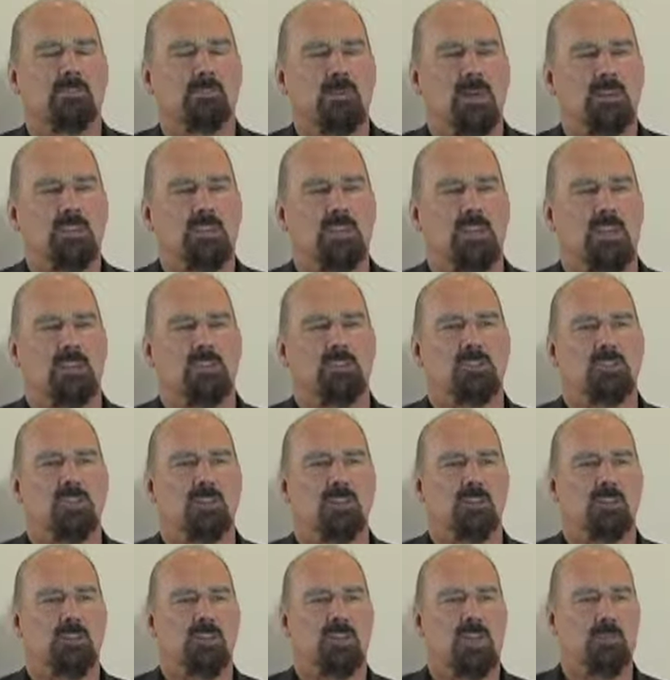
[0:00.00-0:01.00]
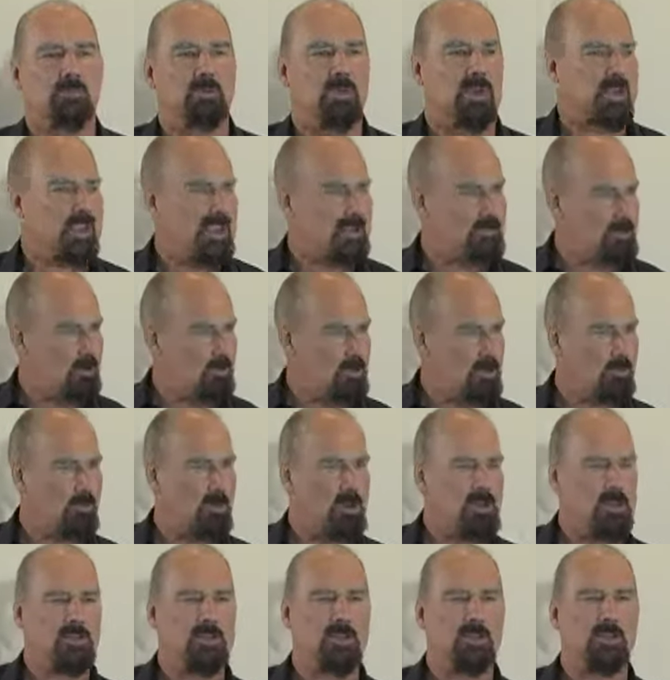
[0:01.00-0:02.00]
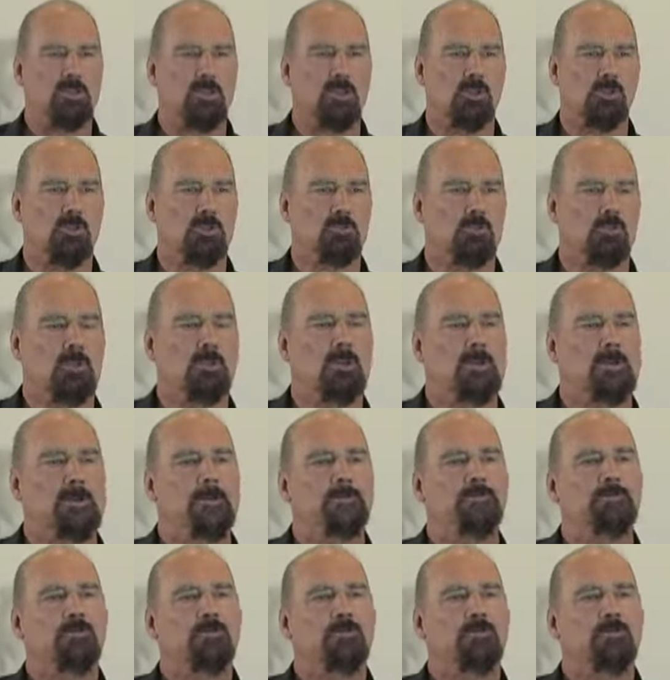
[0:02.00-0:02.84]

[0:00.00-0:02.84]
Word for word: imagination the other day, but I came up with what I think is a good one,